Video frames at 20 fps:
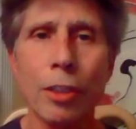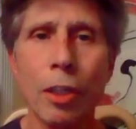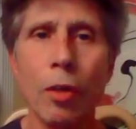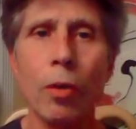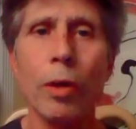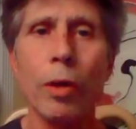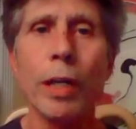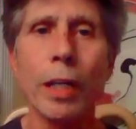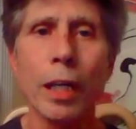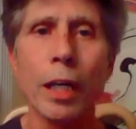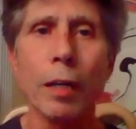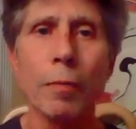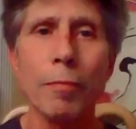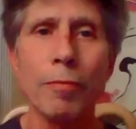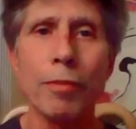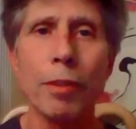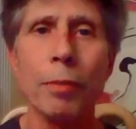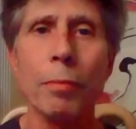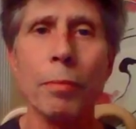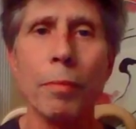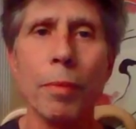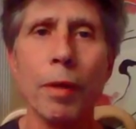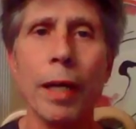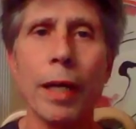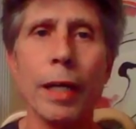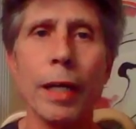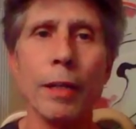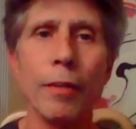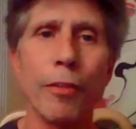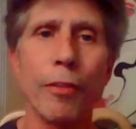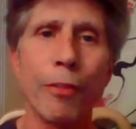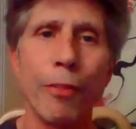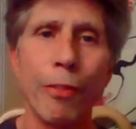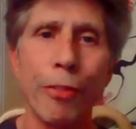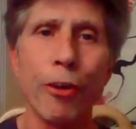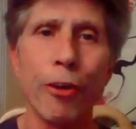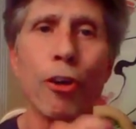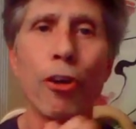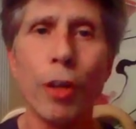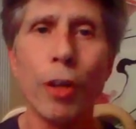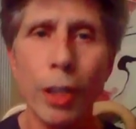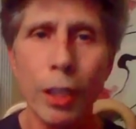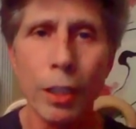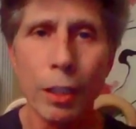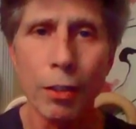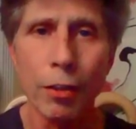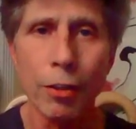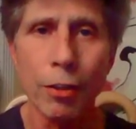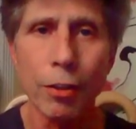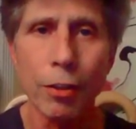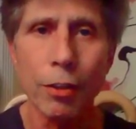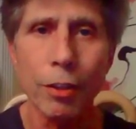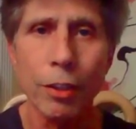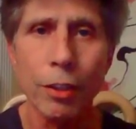going up from a 30th